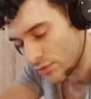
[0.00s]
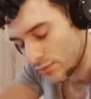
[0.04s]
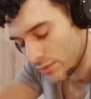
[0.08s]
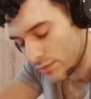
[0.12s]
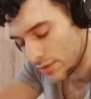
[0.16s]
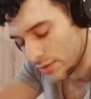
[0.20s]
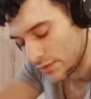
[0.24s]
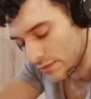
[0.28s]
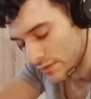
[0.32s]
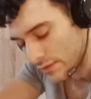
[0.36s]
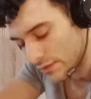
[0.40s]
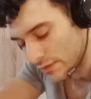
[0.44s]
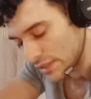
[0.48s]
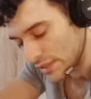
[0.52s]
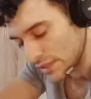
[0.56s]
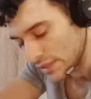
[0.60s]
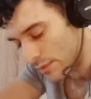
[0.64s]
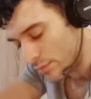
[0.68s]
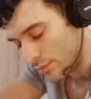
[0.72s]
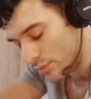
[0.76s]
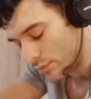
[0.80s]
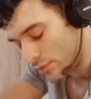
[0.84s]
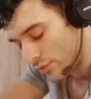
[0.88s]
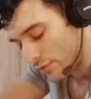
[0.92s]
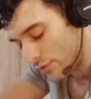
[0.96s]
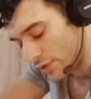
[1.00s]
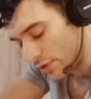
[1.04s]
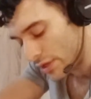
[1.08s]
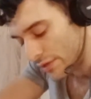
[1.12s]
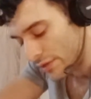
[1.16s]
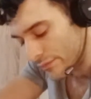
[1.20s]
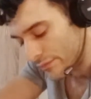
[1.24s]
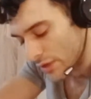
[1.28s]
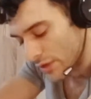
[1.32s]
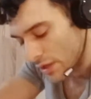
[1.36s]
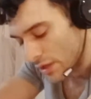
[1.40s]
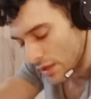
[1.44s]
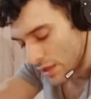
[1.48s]
to with this example,
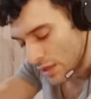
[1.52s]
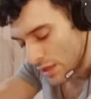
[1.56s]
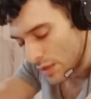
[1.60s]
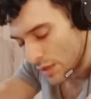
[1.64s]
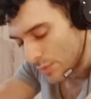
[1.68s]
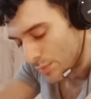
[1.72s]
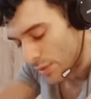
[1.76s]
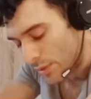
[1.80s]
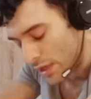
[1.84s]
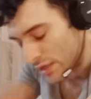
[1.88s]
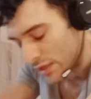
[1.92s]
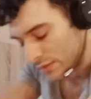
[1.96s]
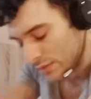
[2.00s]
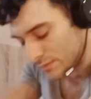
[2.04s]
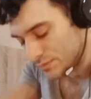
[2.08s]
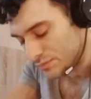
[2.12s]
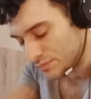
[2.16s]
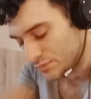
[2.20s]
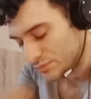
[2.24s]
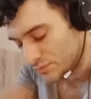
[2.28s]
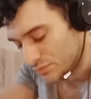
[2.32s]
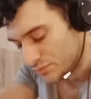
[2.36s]
right? But